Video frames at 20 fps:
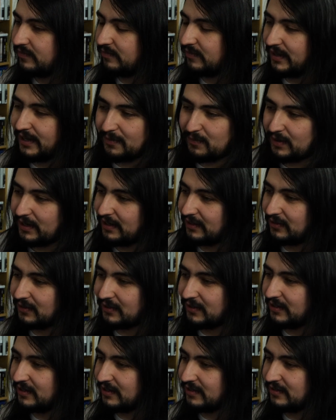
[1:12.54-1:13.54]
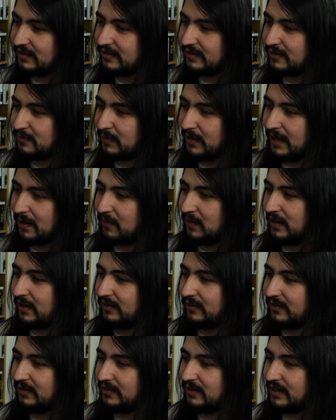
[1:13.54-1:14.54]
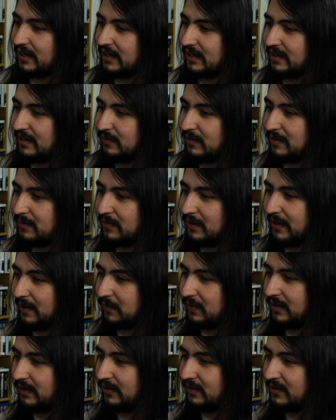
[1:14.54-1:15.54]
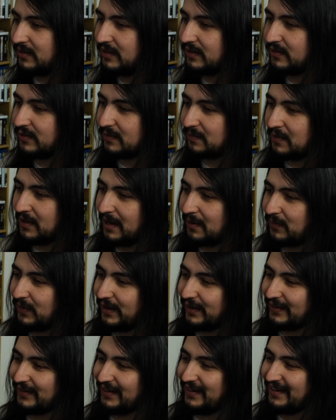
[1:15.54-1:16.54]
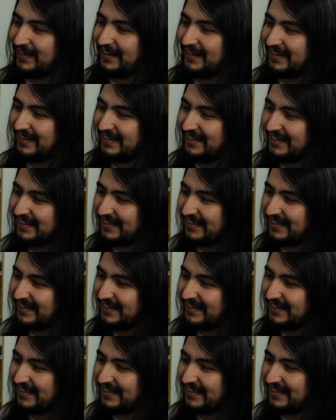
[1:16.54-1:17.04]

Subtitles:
Black Panther, because it's Black Panther. You gotta give it to Black Panther, because it's a Black Panther.